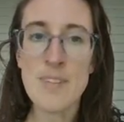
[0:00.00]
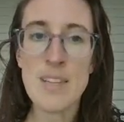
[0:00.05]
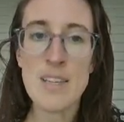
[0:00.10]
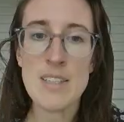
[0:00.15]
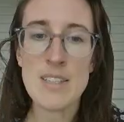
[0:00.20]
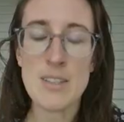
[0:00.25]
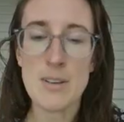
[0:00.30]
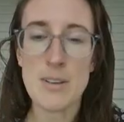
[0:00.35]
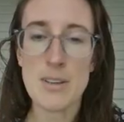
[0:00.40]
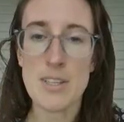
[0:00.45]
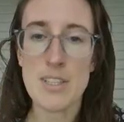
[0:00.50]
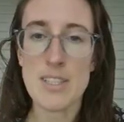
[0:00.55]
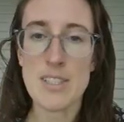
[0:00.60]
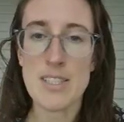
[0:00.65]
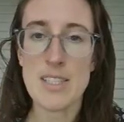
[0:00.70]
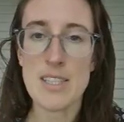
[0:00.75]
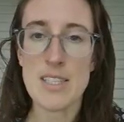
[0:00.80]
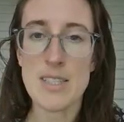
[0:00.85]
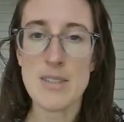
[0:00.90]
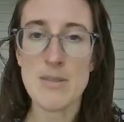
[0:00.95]
So you can
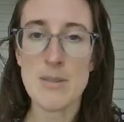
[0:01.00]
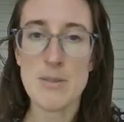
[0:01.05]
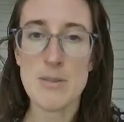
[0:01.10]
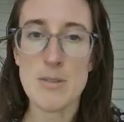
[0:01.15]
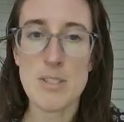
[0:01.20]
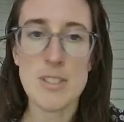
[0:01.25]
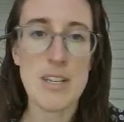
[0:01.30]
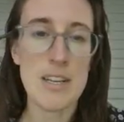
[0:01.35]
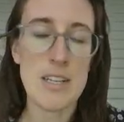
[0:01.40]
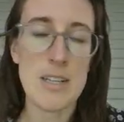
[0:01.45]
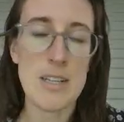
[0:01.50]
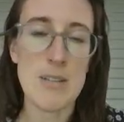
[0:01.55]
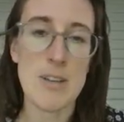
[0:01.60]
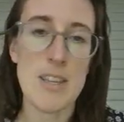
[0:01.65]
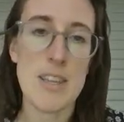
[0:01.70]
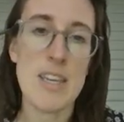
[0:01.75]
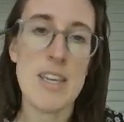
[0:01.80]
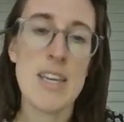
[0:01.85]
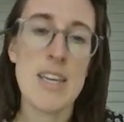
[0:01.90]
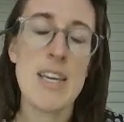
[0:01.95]
see this when we're starting
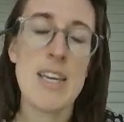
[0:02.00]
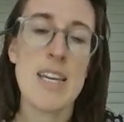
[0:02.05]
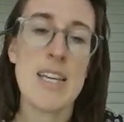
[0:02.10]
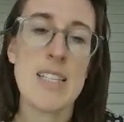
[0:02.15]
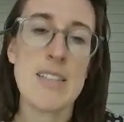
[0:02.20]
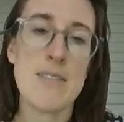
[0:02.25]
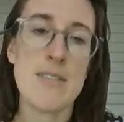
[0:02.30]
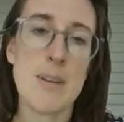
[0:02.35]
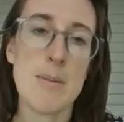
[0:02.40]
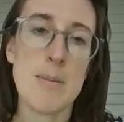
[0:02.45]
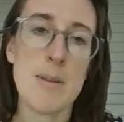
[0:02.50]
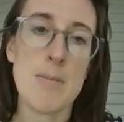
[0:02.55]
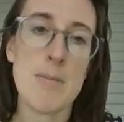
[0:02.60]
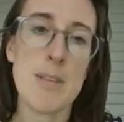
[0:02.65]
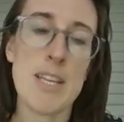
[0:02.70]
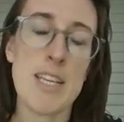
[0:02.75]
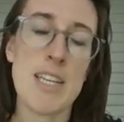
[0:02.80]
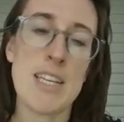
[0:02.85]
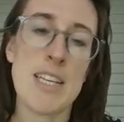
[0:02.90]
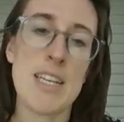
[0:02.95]
with this family
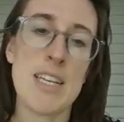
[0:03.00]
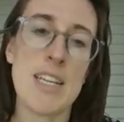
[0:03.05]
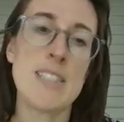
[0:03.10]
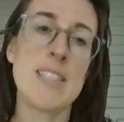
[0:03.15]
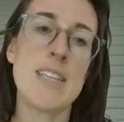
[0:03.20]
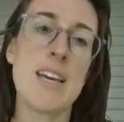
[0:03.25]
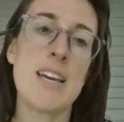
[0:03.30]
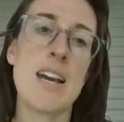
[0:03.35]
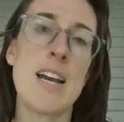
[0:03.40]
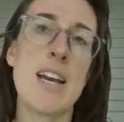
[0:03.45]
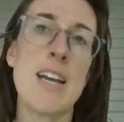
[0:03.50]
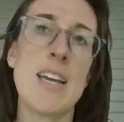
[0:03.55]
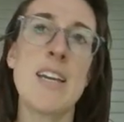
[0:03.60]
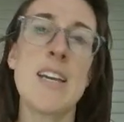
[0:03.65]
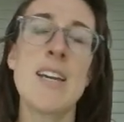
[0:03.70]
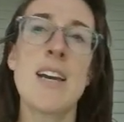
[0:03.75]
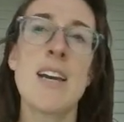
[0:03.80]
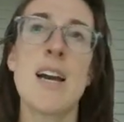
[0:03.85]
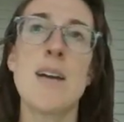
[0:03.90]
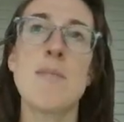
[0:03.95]
planning and STI.
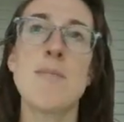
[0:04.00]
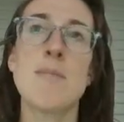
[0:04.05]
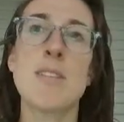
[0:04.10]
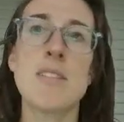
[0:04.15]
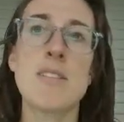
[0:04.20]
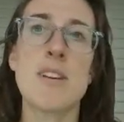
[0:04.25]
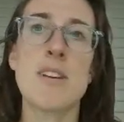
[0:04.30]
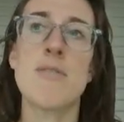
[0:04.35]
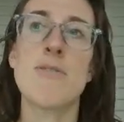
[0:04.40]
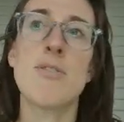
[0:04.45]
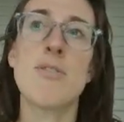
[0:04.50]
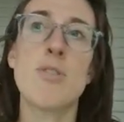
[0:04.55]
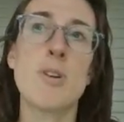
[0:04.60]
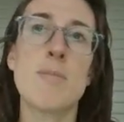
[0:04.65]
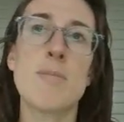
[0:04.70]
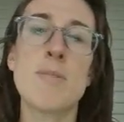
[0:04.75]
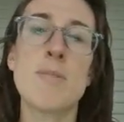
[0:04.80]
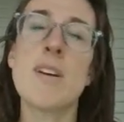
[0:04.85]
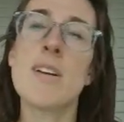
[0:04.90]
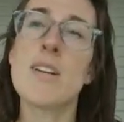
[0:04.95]
Since our
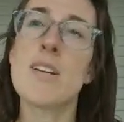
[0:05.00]
forms are